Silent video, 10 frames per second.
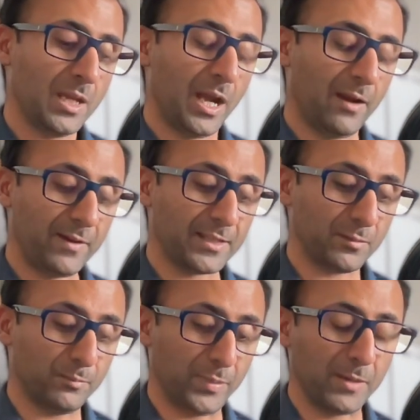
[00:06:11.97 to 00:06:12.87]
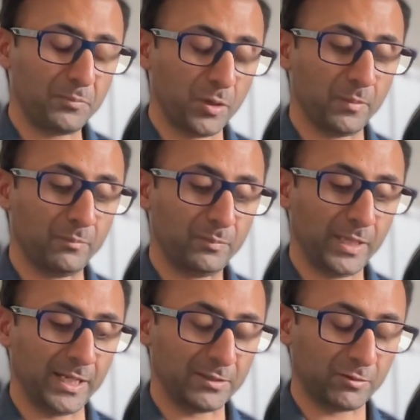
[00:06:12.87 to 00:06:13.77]
I think that's a big problem in
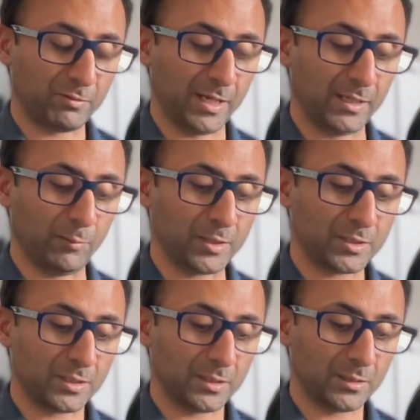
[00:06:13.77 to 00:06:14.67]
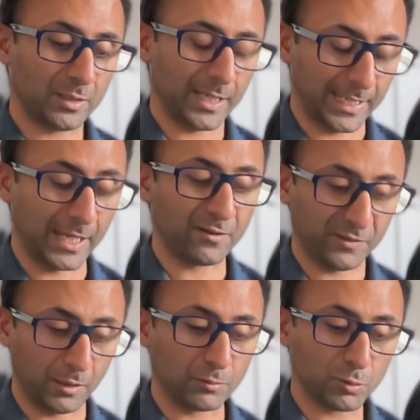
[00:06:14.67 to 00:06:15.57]
pediatric training, which again I
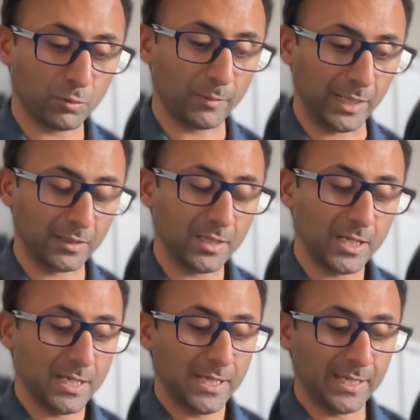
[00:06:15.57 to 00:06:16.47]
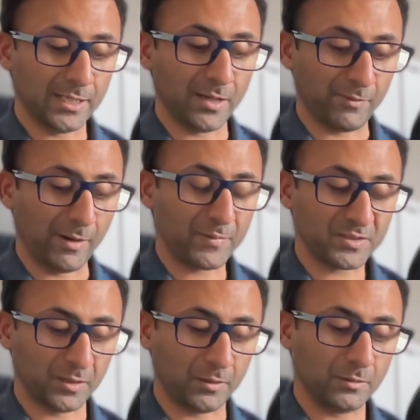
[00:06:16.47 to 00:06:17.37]
think I'll talk about in another
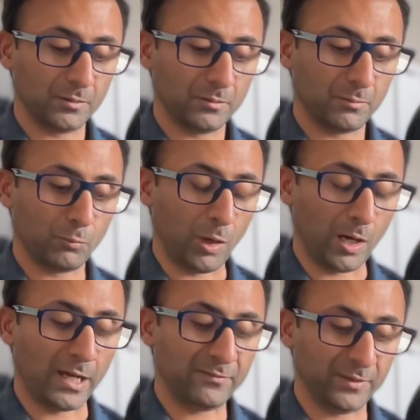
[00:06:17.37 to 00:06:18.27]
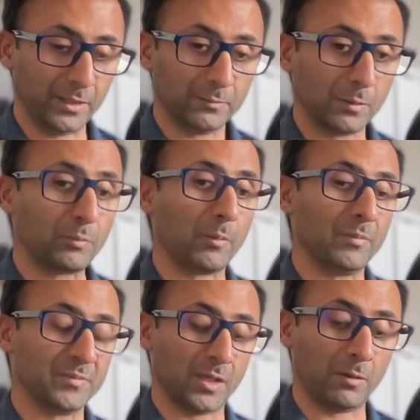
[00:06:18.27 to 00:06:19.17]
episode, what I think the
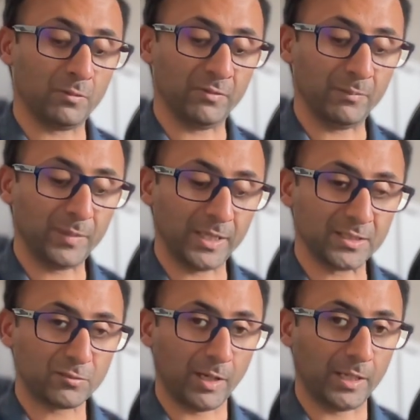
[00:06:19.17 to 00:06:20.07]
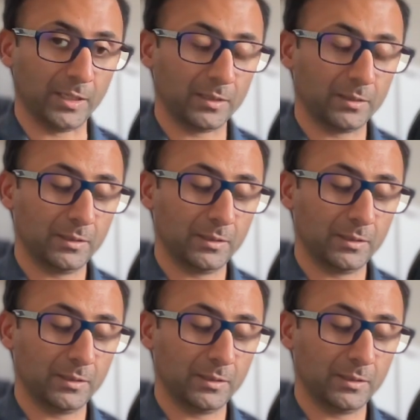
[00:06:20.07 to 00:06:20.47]
problems are within peds training.